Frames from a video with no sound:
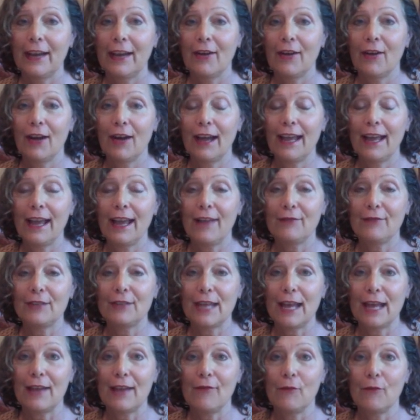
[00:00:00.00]
And I have
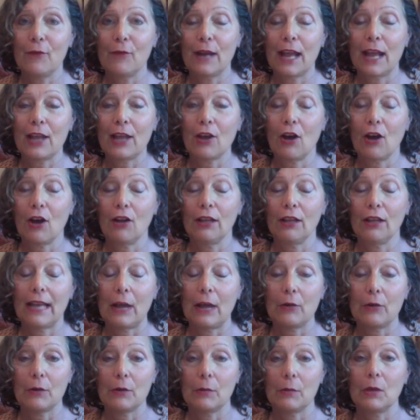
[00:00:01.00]
to have what I call
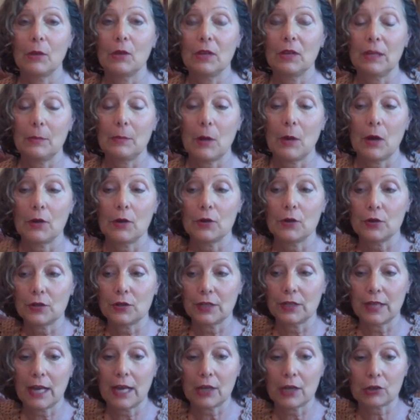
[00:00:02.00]
accountability partners
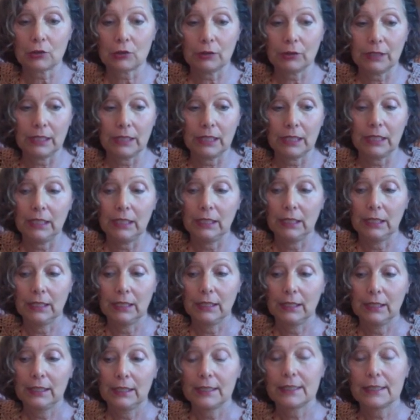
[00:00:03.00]
that actually
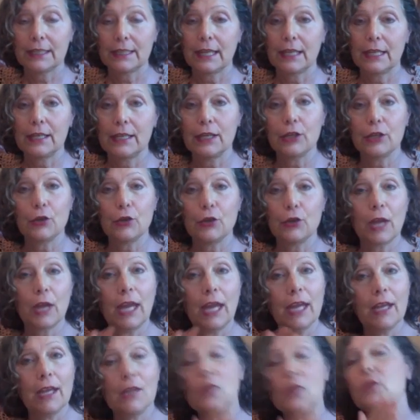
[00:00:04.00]
said,
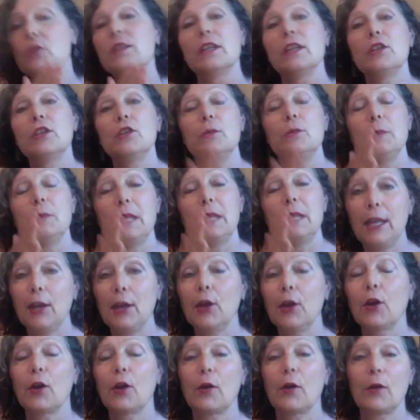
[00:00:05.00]
Katie, you said you'd be
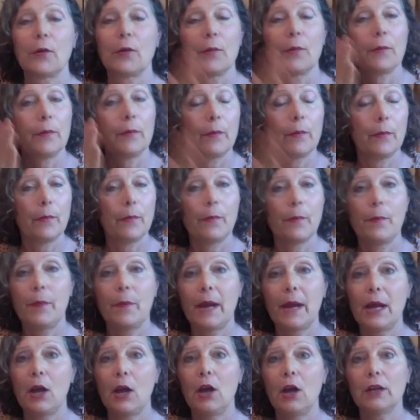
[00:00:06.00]
here
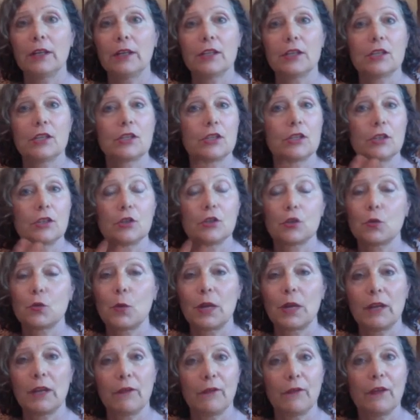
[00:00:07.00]
by August
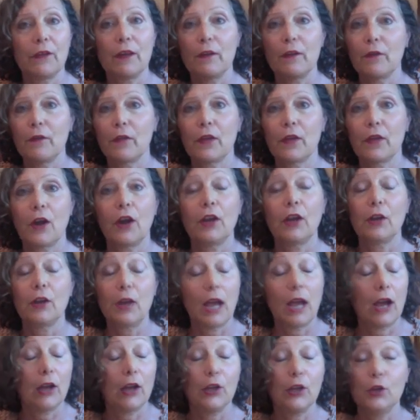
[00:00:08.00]
25th.
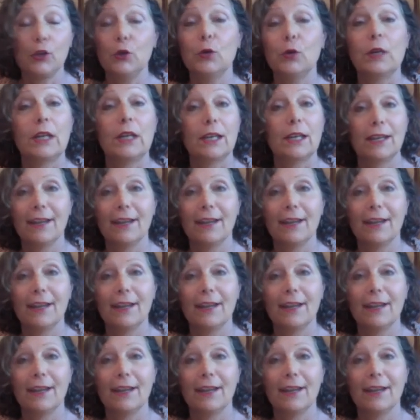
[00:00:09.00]
How are you doing?